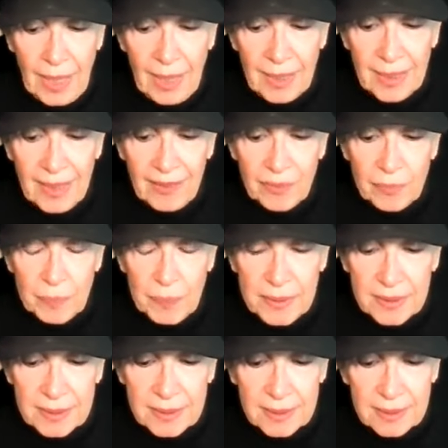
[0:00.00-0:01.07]
I have
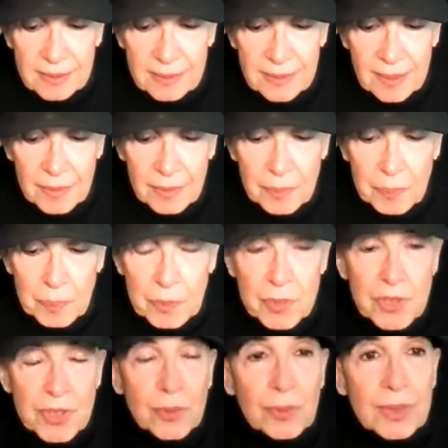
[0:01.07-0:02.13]
been
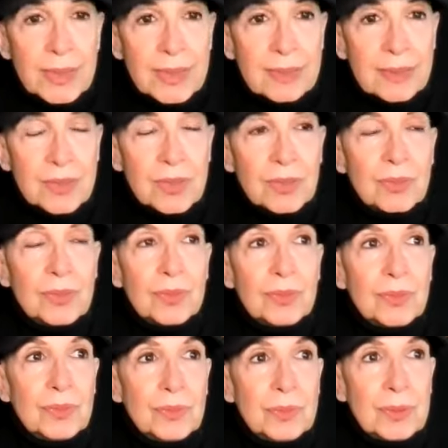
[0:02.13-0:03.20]
pursuing it
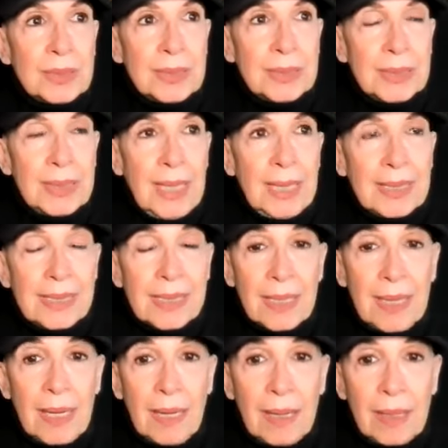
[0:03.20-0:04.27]
to
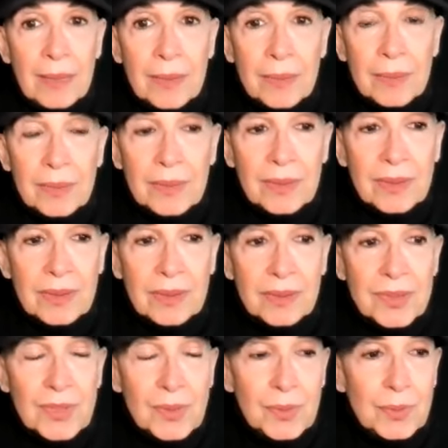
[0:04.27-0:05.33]
uh,
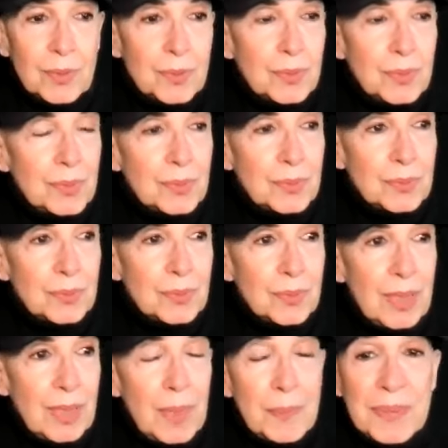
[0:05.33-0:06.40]
to
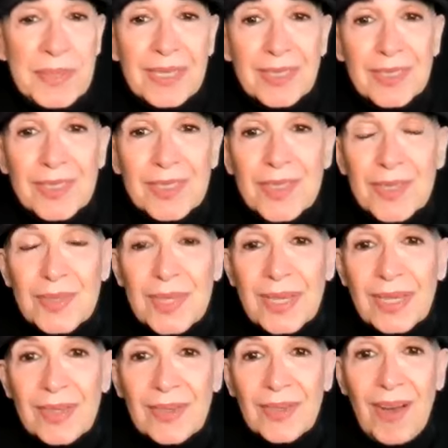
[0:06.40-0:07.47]
appeal to
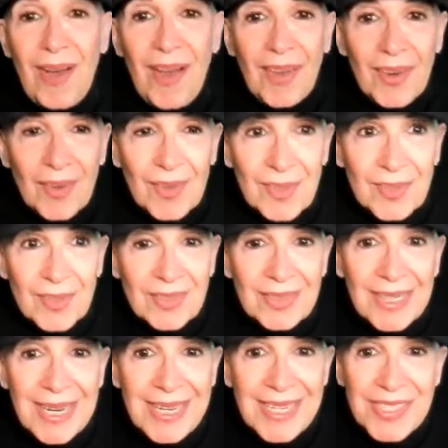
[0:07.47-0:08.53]
their higher
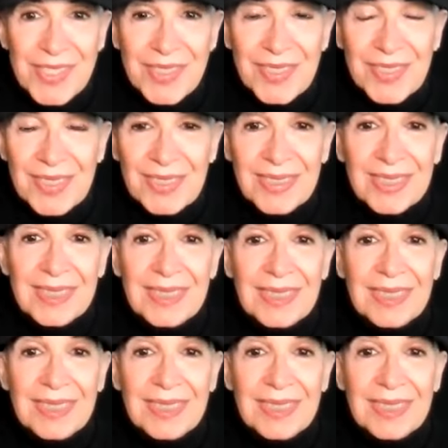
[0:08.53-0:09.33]
nature